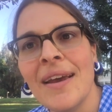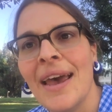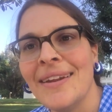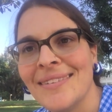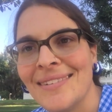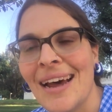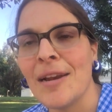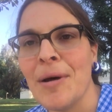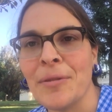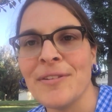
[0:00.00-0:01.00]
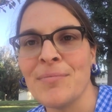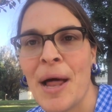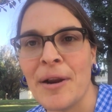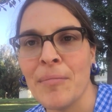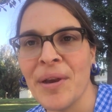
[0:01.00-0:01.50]
and it's not about the
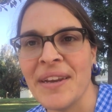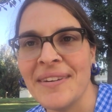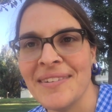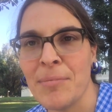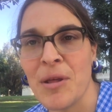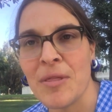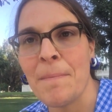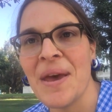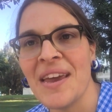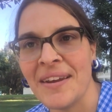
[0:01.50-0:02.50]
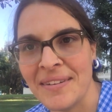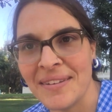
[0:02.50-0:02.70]
splatter, it's about the paint.